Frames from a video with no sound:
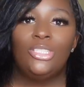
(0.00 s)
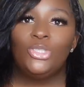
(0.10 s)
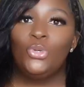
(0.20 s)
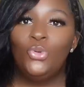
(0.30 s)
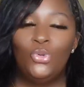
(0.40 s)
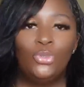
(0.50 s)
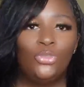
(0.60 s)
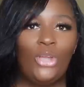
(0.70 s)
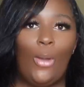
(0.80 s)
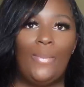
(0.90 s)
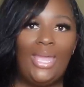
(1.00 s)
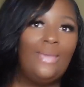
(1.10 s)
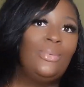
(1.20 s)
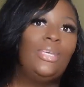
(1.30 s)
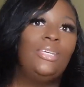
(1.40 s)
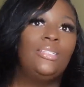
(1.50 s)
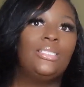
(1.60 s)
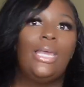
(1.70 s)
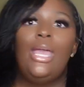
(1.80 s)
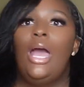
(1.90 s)
the schools for y'all
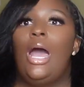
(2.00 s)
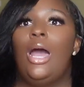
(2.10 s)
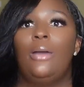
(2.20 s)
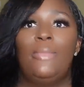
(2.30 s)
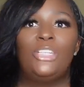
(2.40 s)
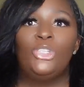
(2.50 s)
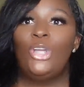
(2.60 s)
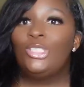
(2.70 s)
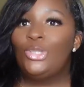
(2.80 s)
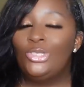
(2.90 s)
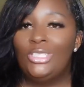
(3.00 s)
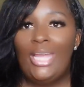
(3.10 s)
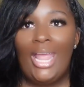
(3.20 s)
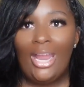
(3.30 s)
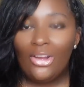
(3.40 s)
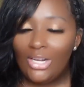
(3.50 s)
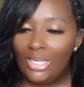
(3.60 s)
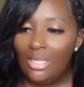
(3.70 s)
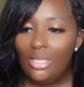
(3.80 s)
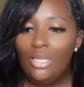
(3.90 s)
babies. Make sure y'all searching that
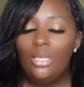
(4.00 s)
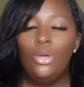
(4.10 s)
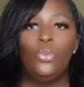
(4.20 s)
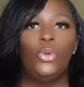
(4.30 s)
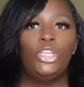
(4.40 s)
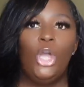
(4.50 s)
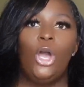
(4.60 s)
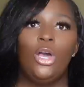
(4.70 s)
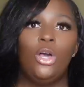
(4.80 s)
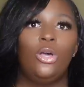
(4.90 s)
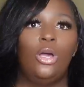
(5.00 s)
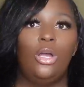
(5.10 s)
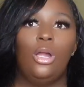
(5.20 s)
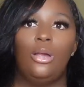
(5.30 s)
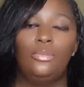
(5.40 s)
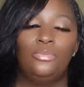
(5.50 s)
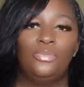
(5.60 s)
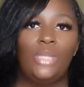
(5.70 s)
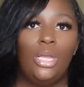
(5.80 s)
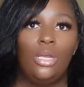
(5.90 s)
area where y'all
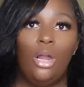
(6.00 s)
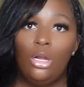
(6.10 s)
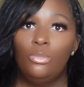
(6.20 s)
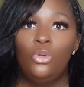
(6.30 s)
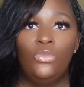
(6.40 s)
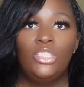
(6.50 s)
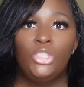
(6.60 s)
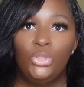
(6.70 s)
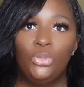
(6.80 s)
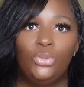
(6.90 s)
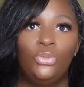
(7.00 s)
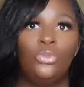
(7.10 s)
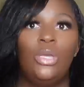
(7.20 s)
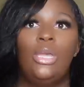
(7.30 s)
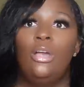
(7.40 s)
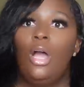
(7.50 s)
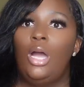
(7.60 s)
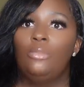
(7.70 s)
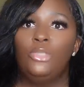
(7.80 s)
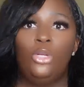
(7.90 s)
are moving to,
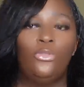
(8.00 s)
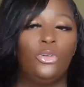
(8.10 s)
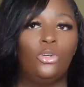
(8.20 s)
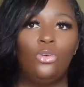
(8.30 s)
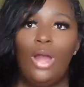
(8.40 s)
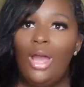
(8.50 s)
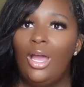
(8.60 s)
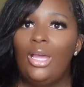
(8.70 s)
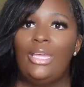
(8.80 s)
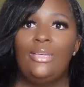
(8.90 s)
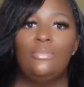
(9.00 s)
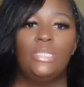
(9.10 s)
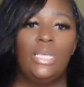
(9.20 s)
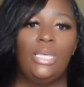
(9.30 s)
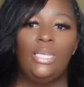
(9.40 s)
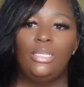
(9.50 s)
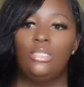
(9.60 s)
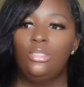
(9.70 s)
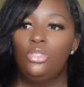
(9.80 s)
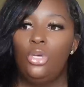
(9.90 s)
you know, for crimes
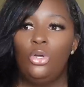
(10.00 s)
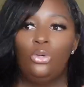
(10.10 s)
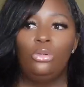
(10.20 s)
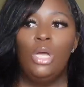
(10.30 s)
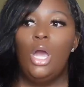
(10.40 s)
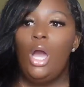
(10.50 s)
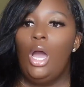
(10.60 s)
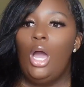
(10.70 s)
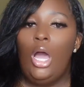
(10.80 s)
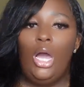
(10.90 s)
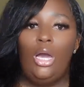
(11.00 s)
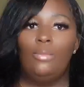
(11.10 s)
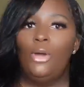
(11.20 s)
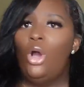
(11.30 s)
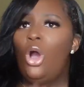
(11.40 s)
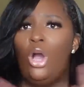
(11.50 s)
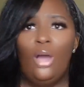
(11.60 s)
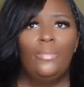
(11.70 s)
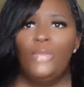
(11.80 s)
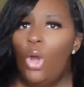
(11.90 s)
and, you know,
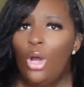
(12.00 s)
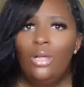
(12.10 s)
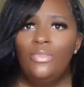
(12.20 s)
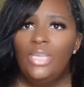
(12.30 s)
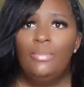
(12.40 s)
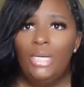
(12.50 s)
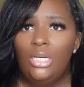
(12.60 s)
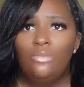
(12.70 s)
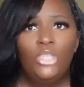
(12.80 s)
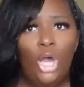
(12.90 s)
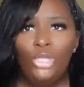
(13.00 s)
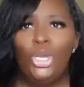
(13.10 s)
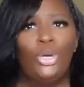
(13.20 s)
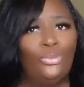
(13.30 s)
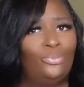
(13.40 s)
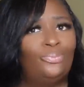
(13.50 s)
all of the above. Y'all know.